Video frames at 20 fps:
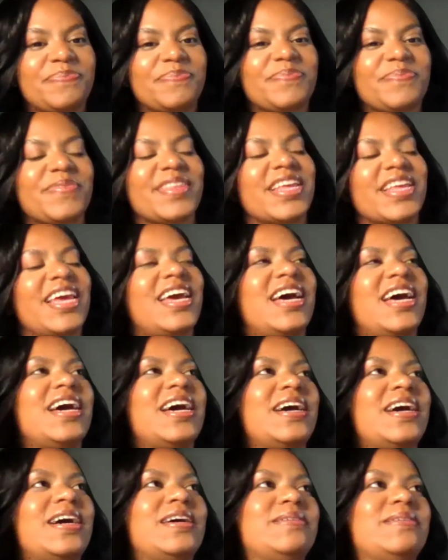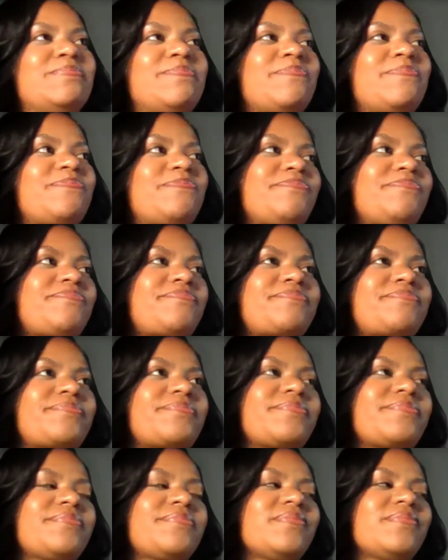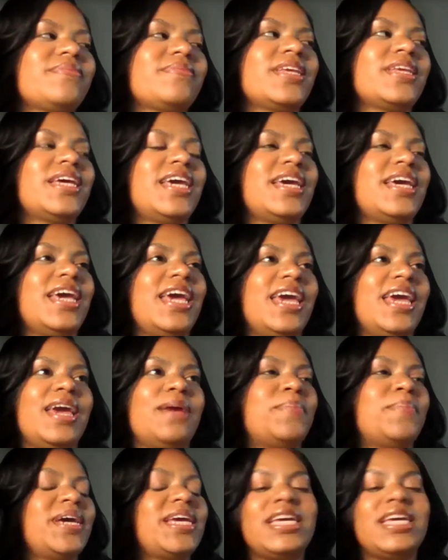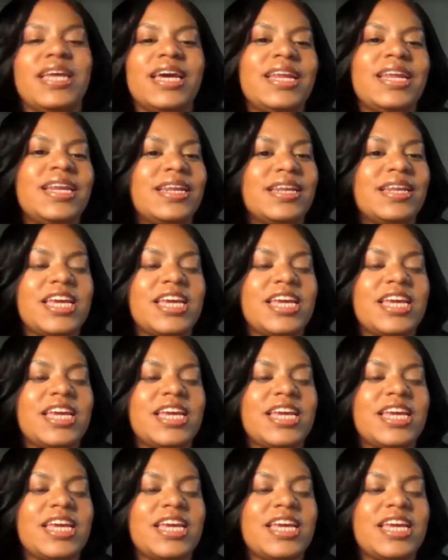Yeah. Um and but he didn't.